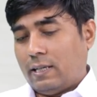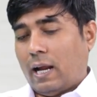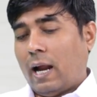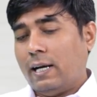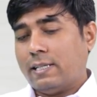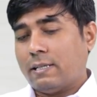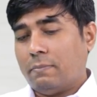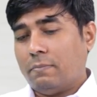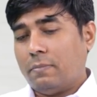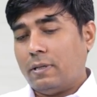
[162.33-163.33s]
had
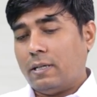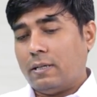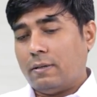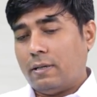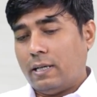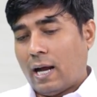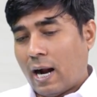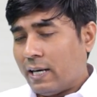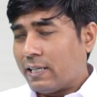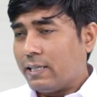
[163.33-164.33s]
some
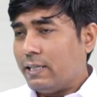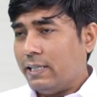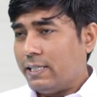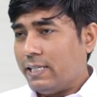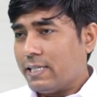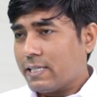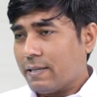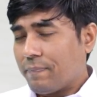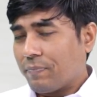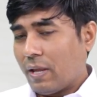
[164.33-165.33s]
heart
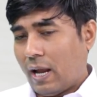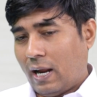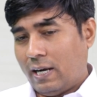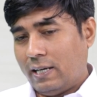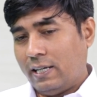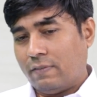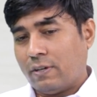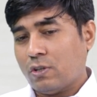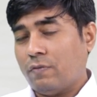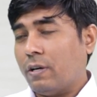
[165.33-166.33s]
disease and it
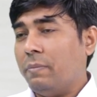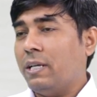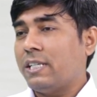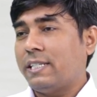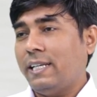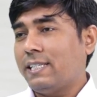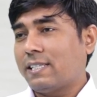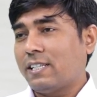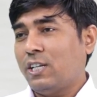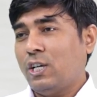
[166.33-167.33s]
was of terminal
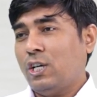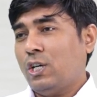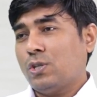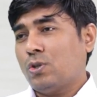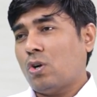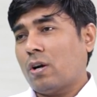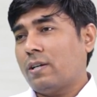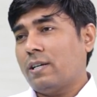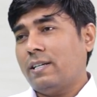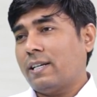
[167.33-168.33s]
stage. So
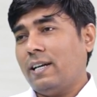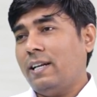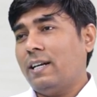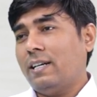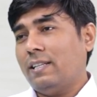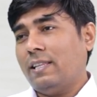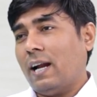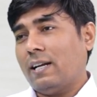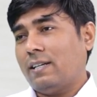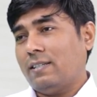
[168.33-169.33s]
doctor declared
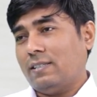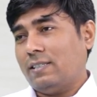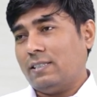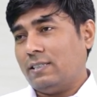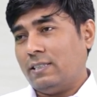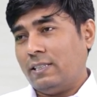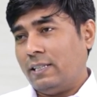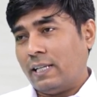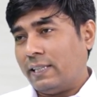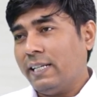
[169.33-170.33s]
that
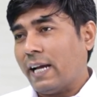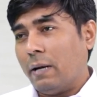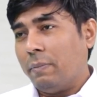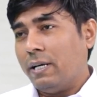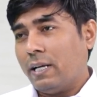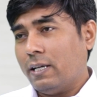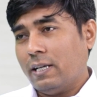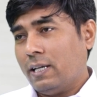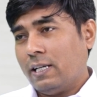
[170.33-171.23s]
nothing can be done,